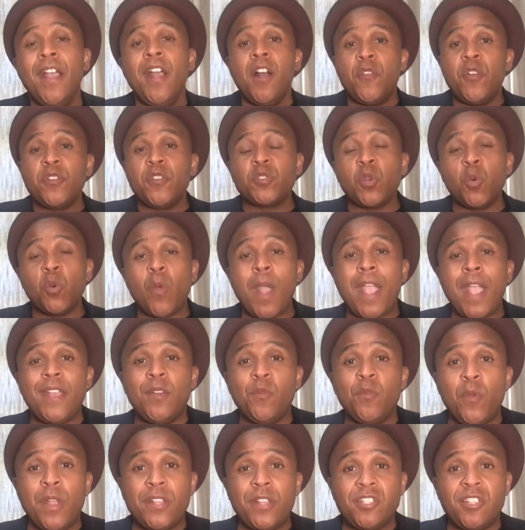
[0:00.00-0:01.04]
there's a way
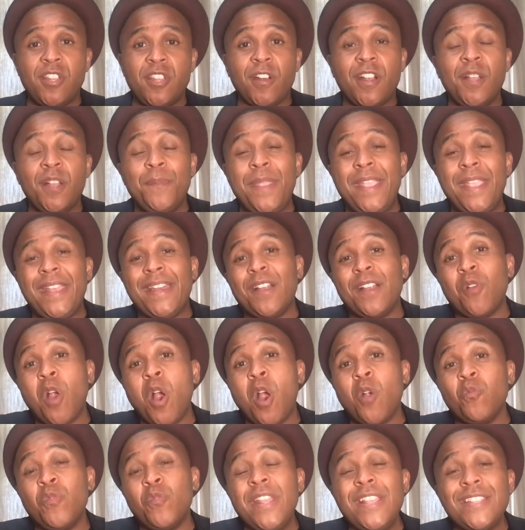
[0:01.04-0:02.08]
in which there can be an,
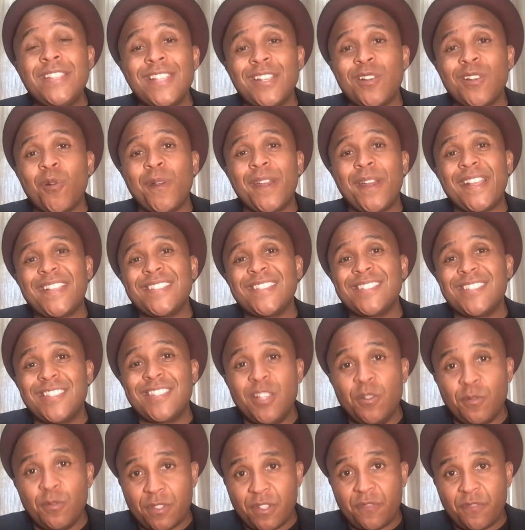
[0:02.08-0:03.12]
a reason or an
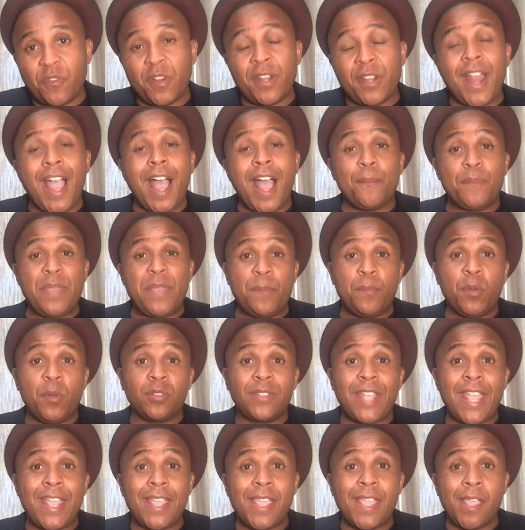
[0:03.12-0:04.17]
excuse for not people
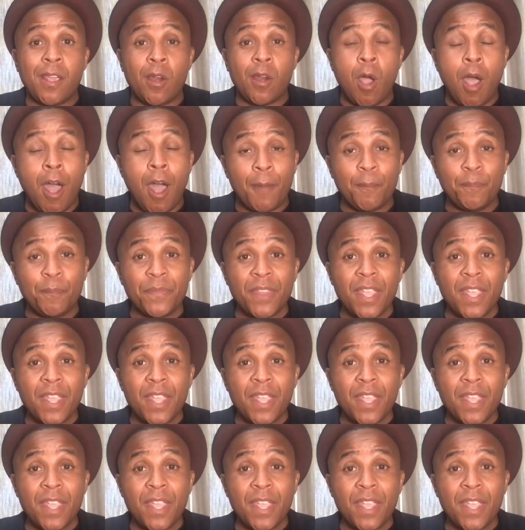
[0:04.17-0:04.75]
taking it on.